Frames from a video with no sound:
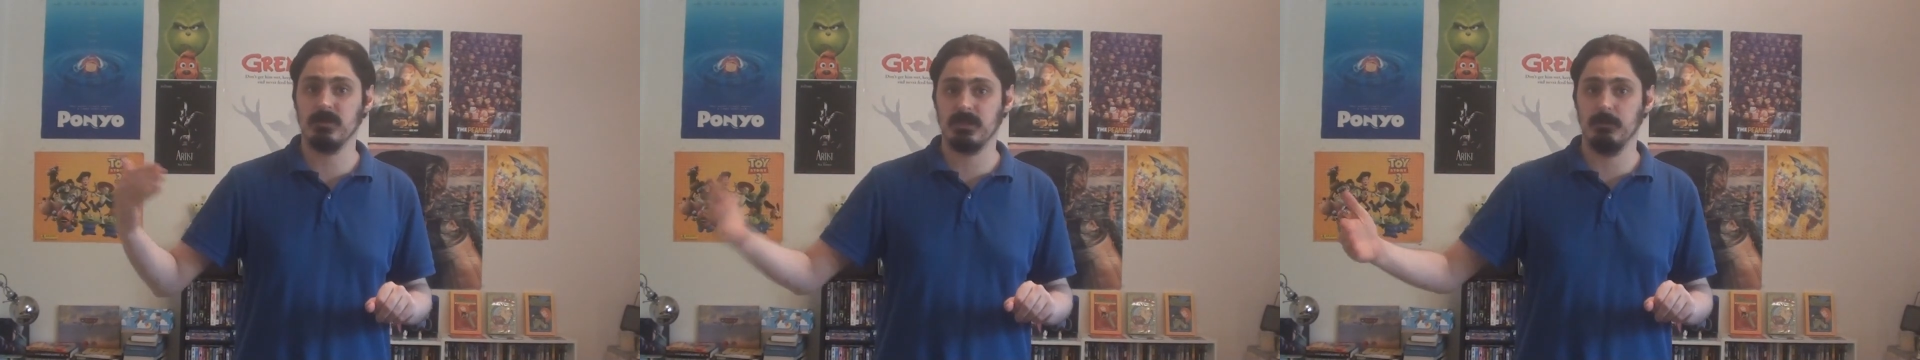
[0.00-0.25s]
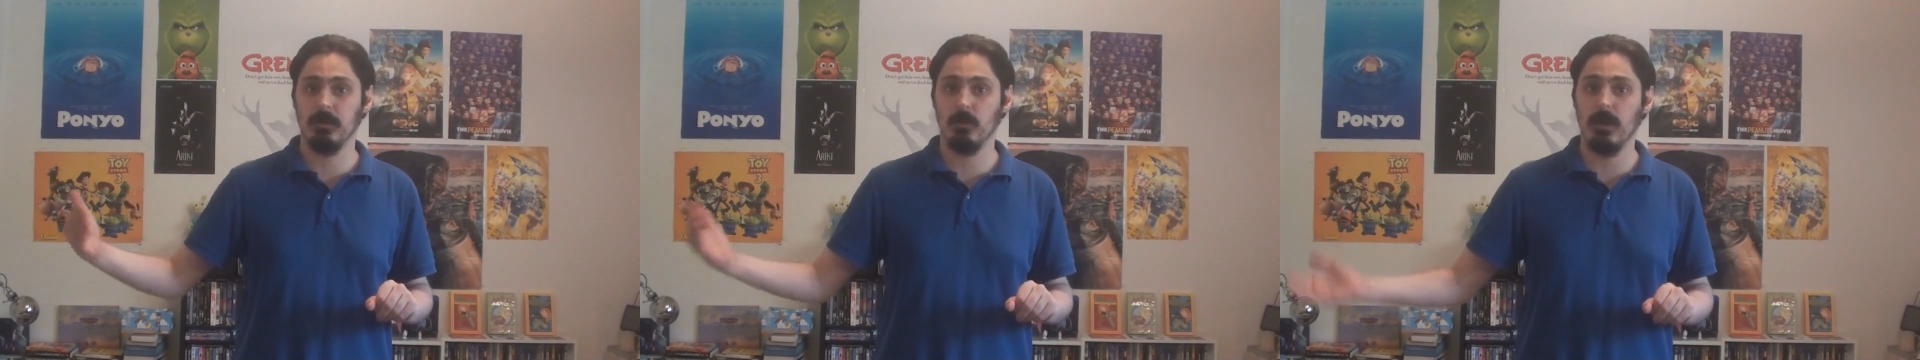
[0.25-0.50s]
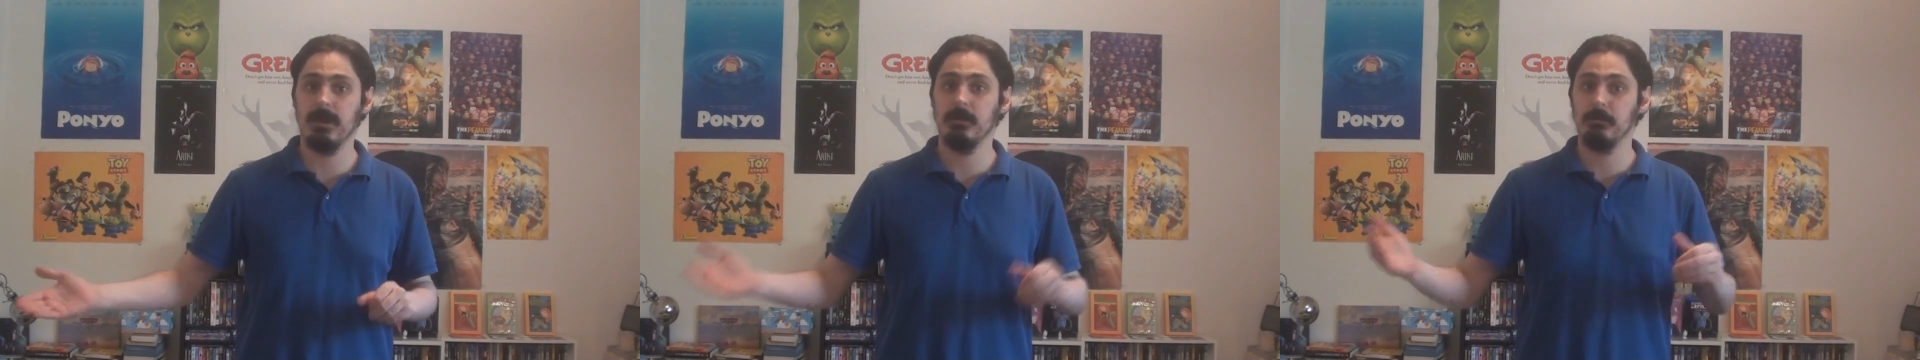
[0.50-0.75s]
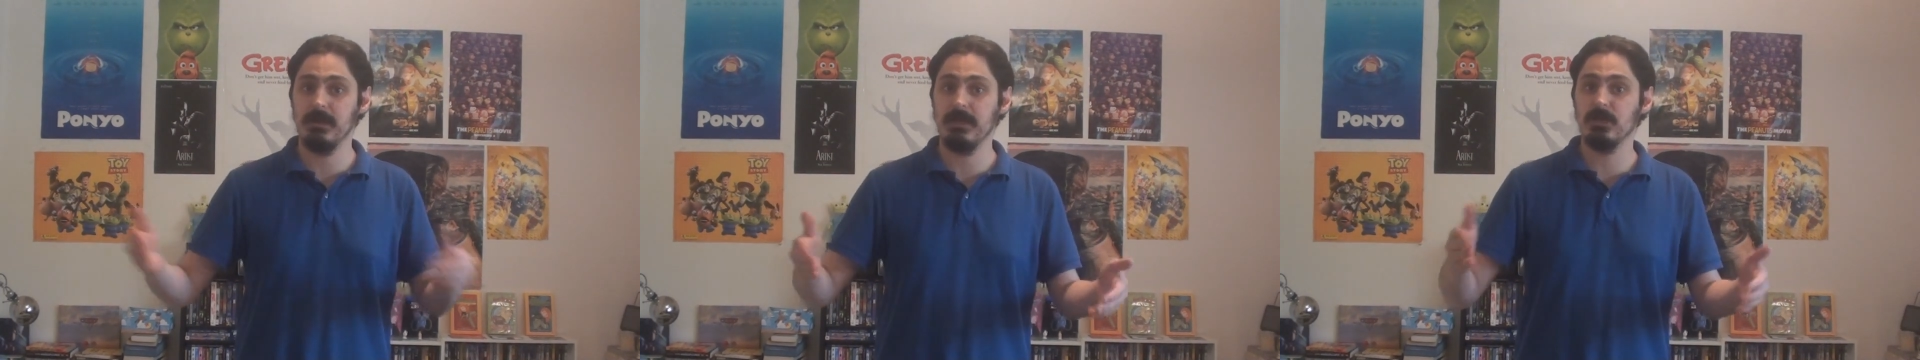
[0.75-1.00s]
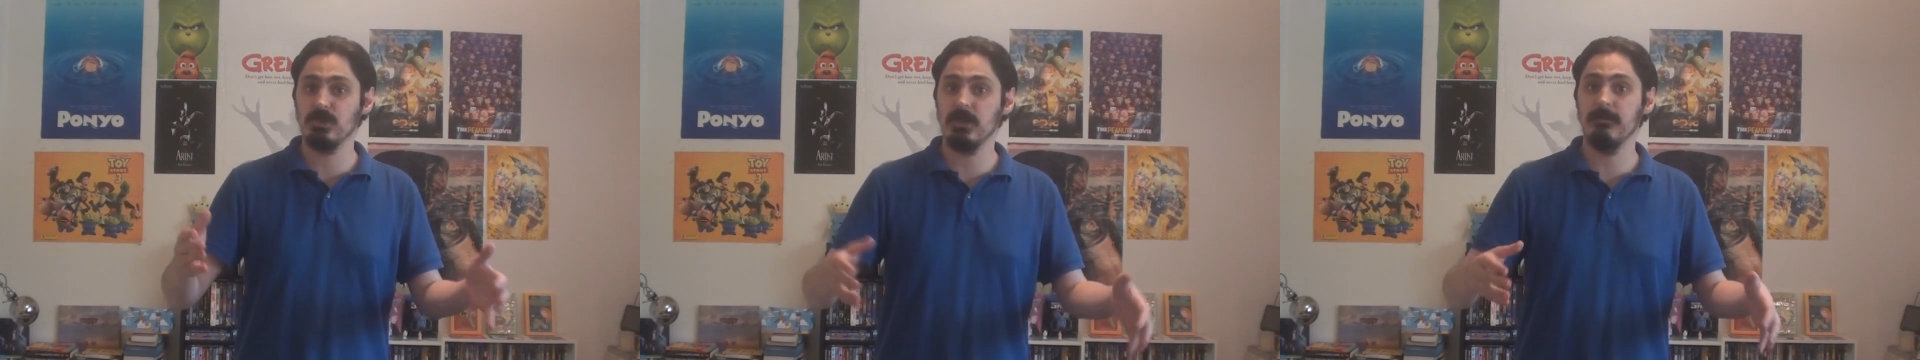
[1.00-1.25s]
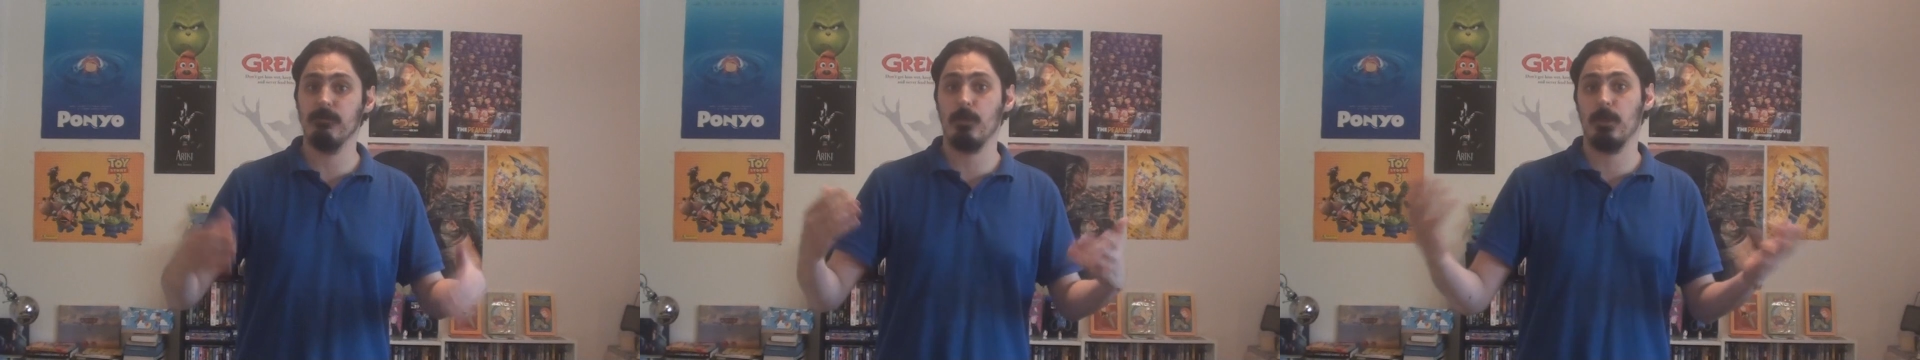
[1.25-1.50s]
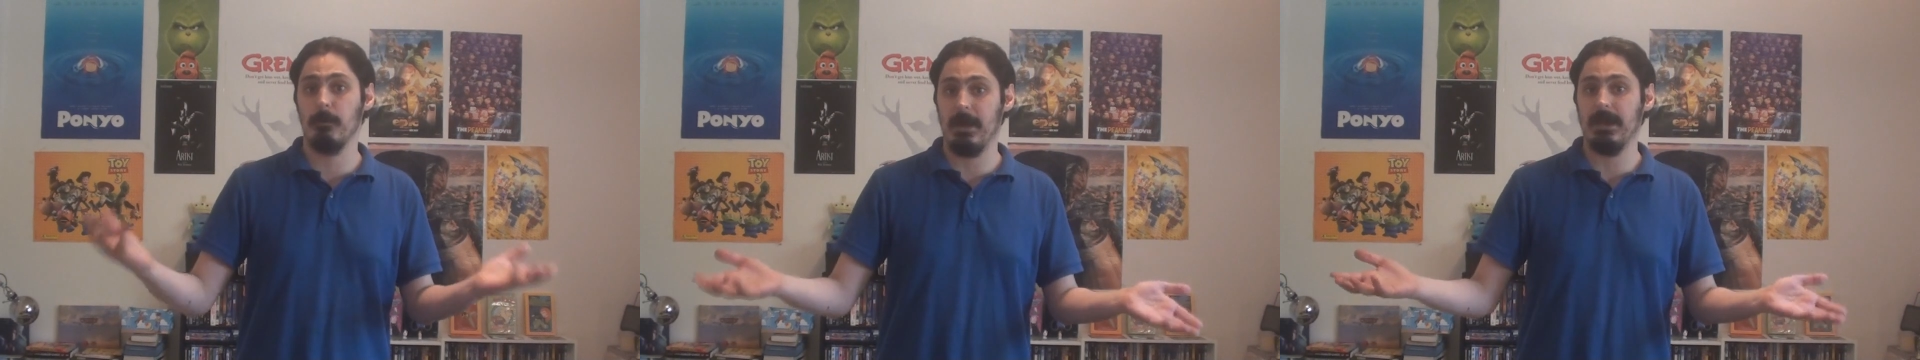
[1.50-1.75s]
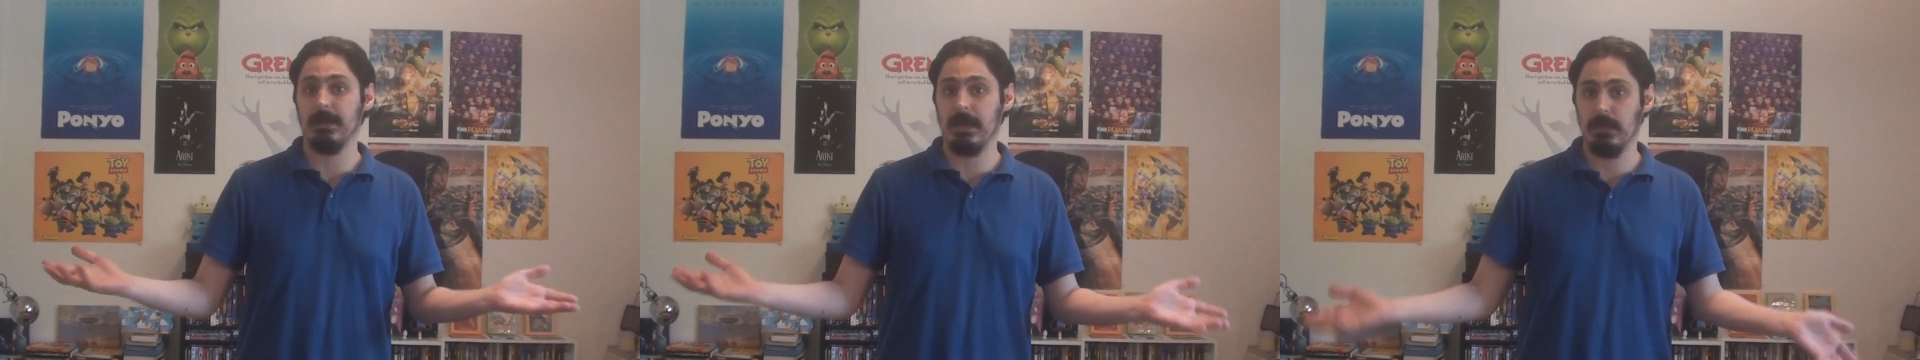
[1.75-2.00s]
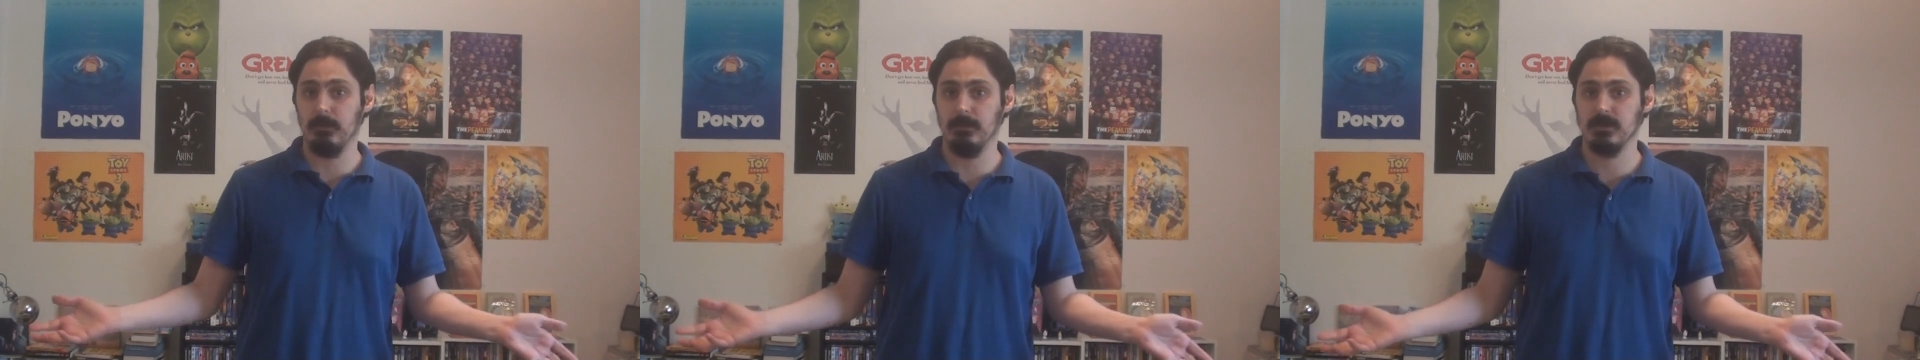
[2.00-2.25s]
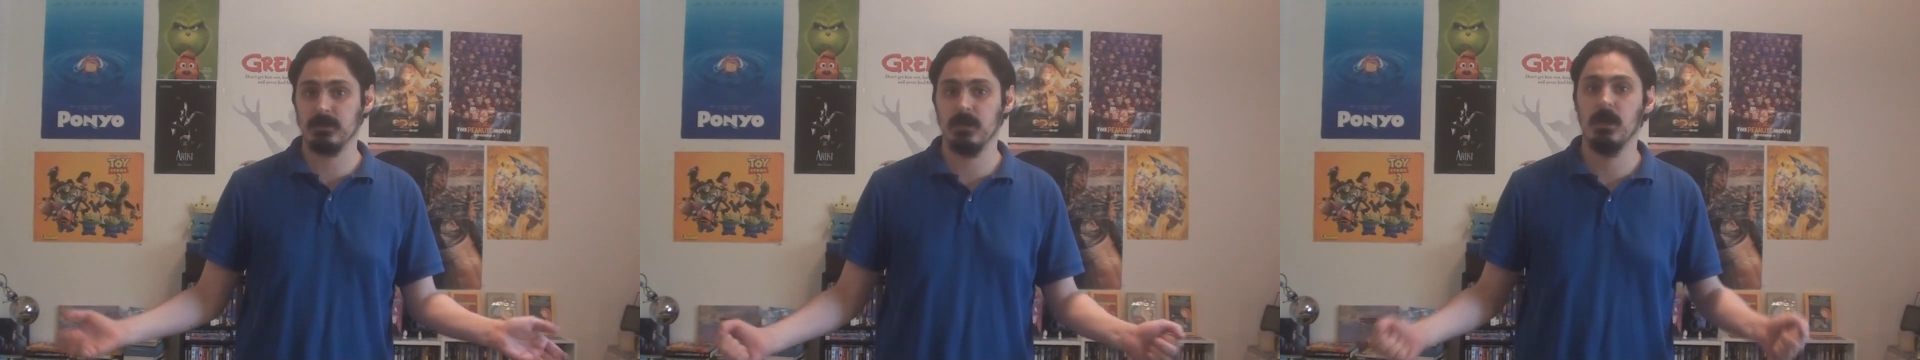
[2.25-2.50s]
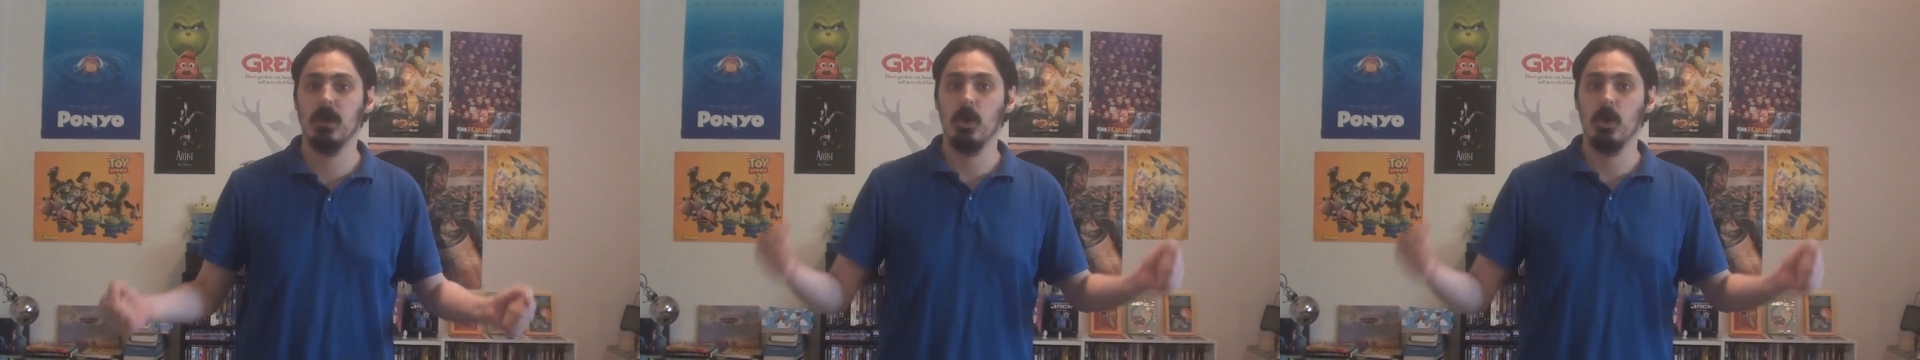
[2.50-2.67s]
is simply rated PG for thematic elements.